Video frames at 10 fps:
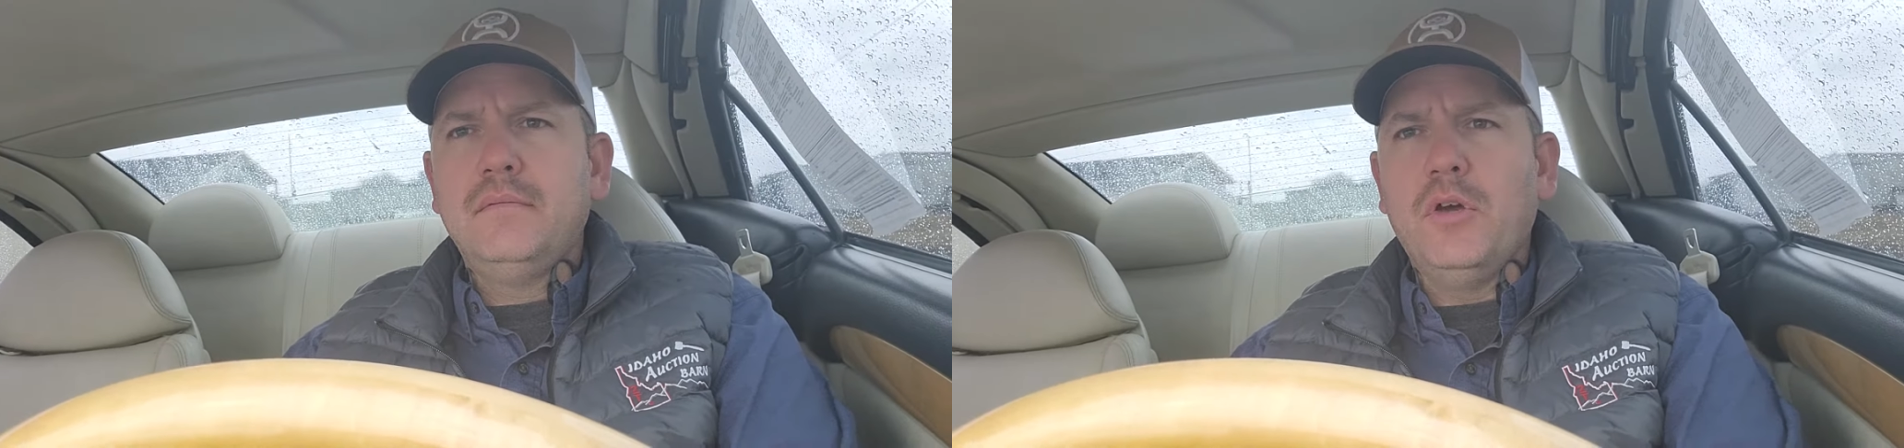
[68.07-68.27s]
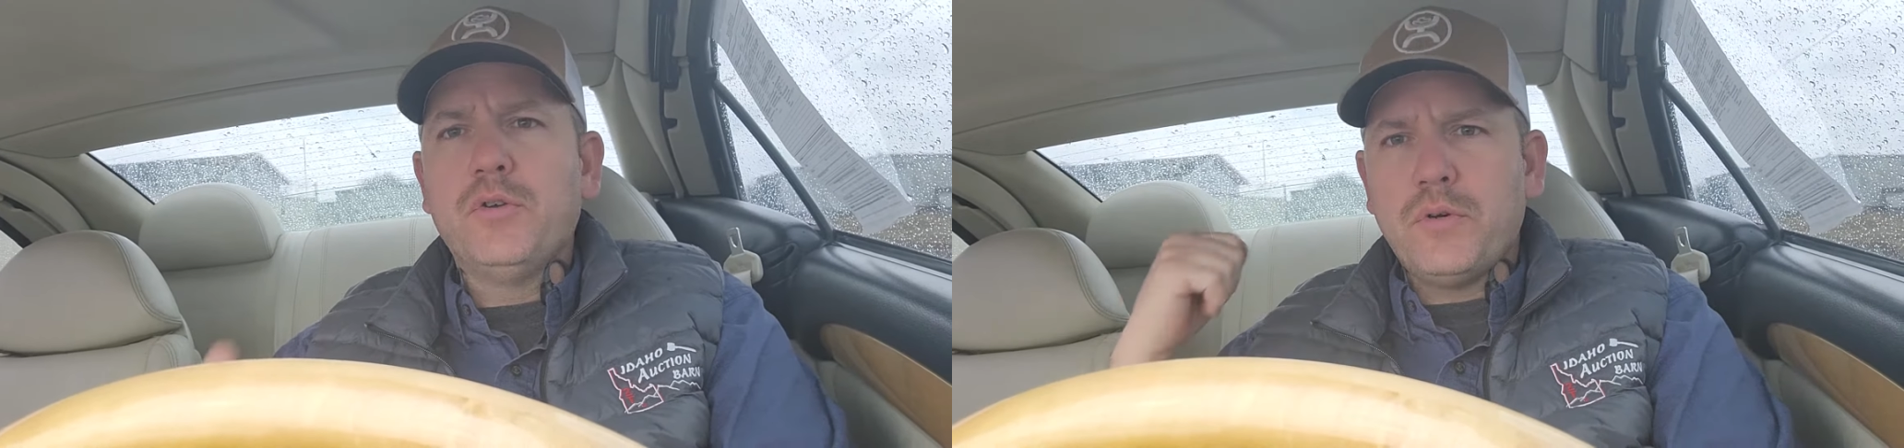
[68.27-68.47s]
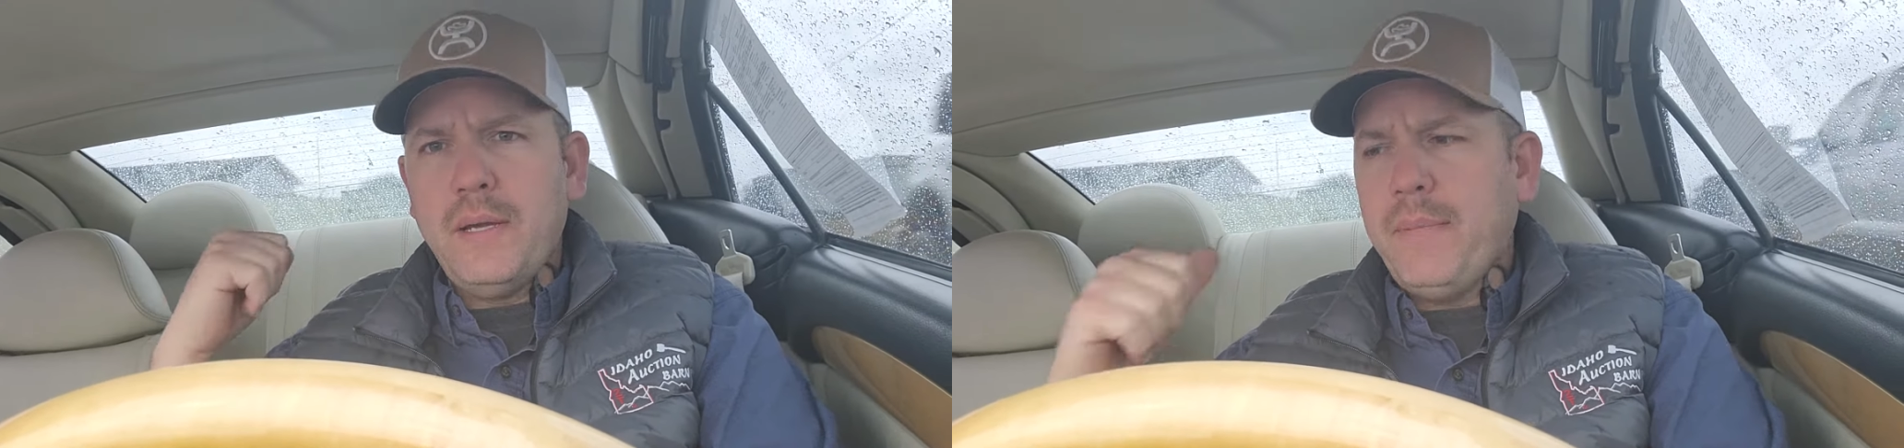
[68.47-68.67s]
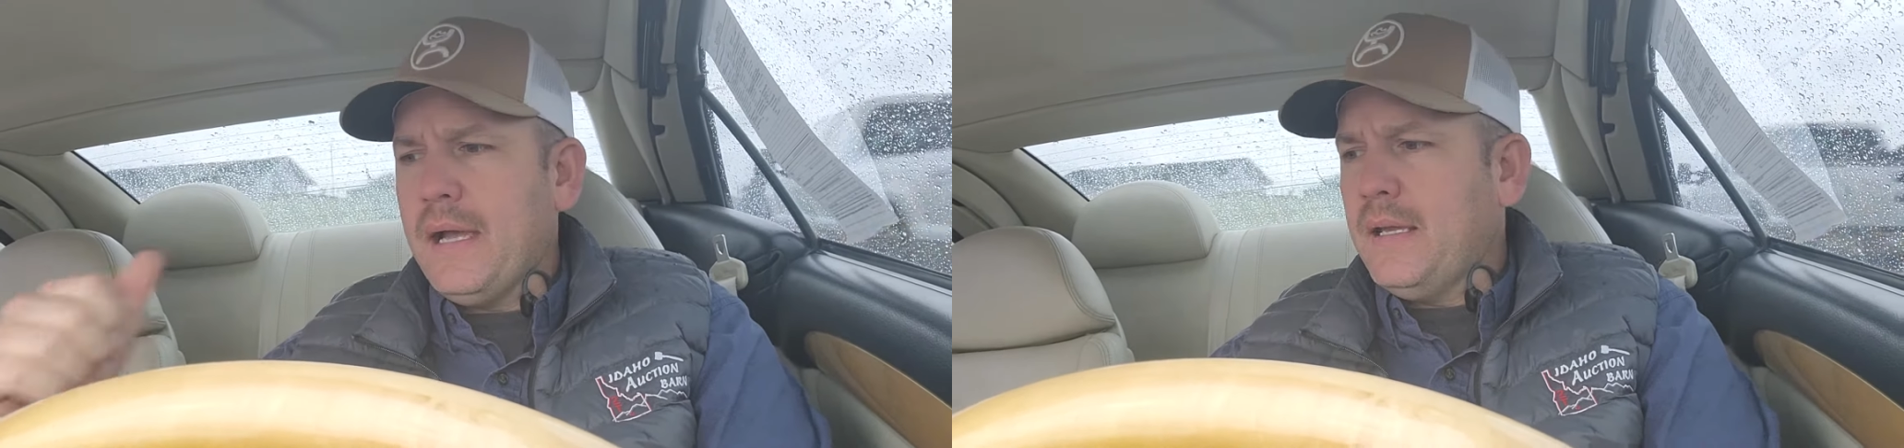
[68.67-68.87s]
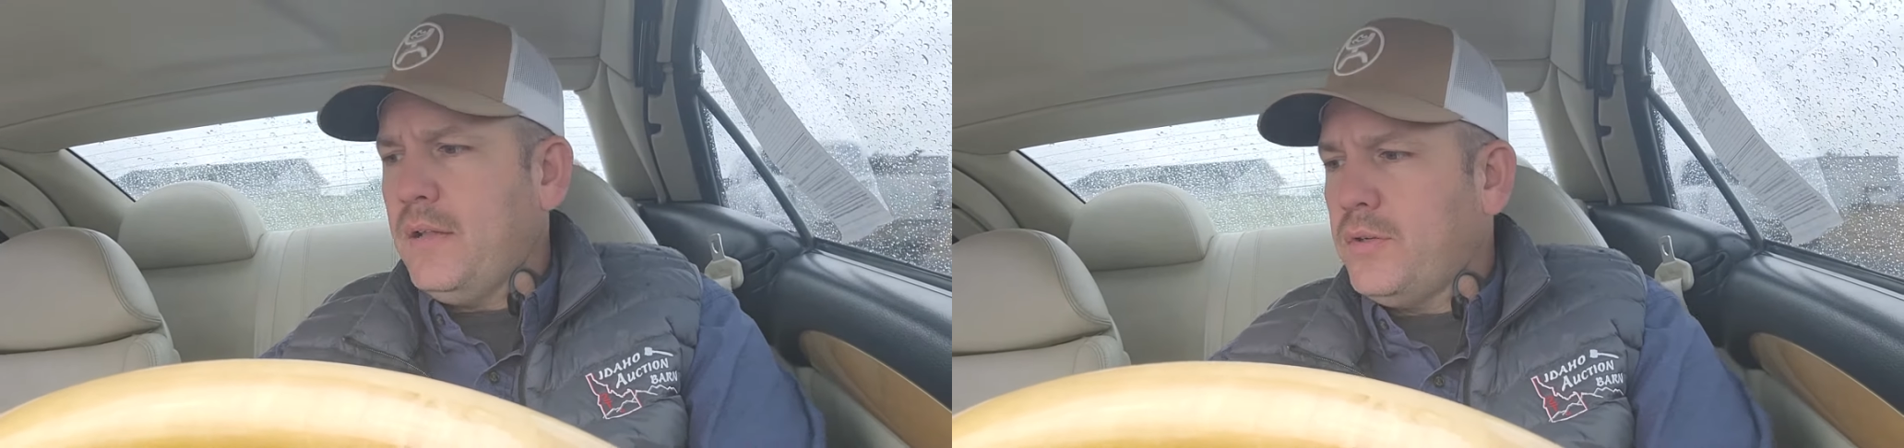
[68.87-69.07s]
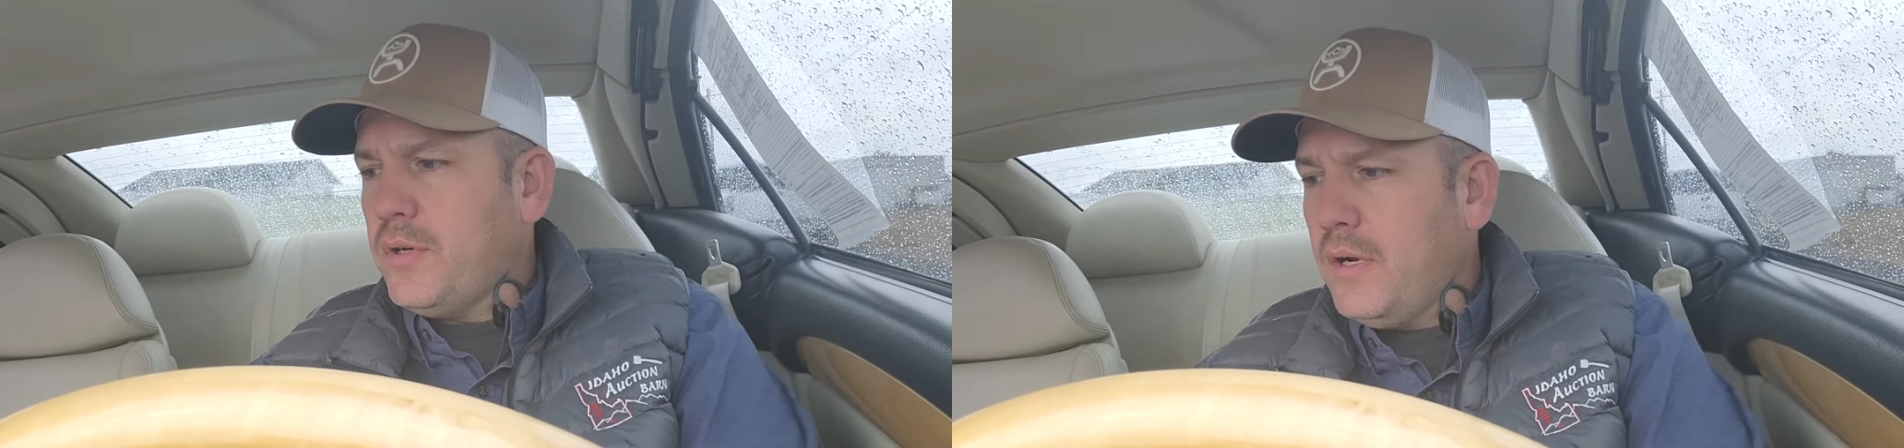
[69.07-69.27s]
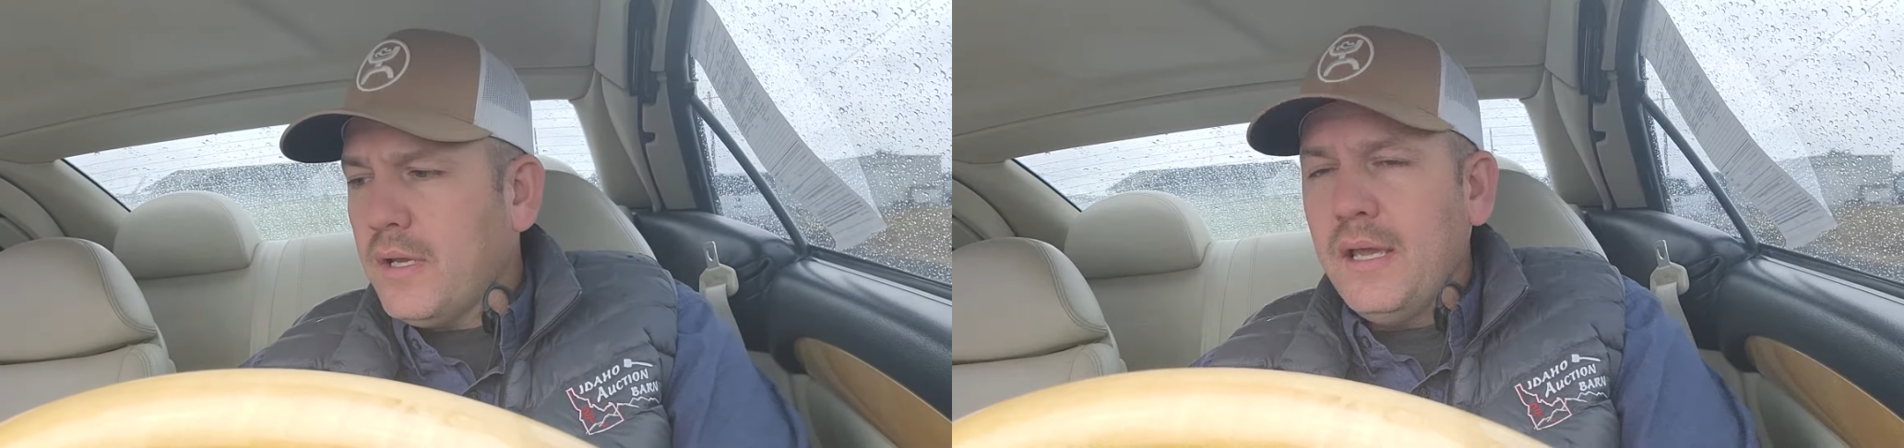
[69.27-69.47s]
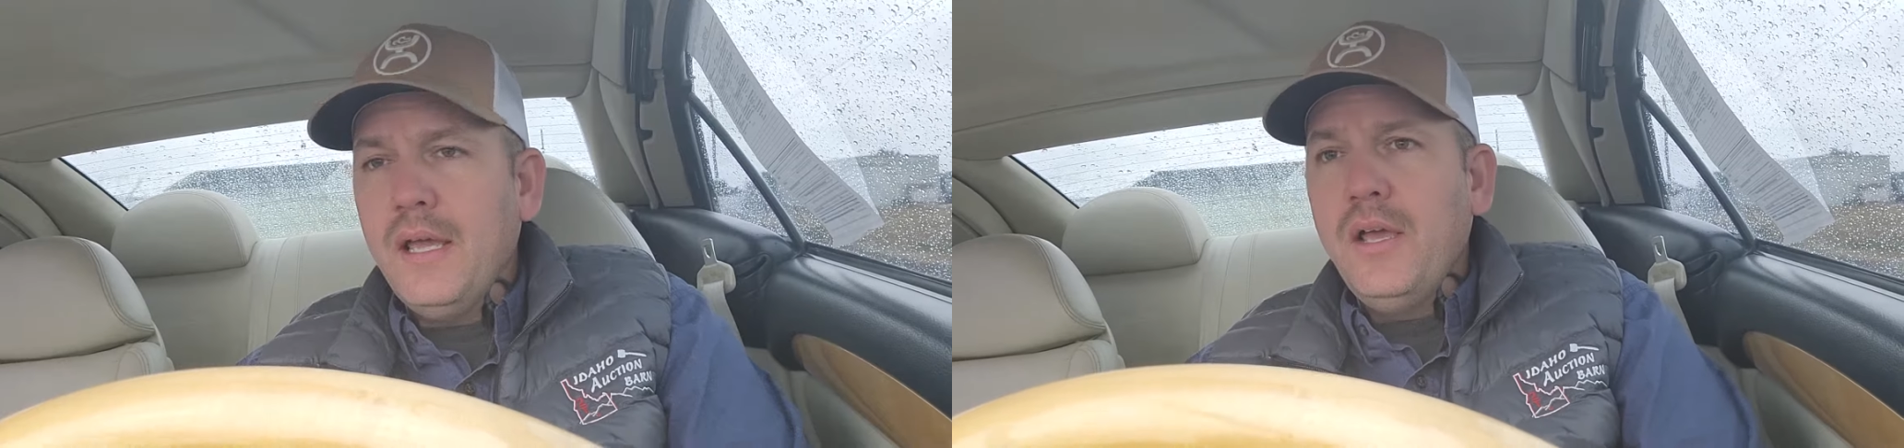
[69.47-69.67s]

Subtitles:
goes right back into the trunk.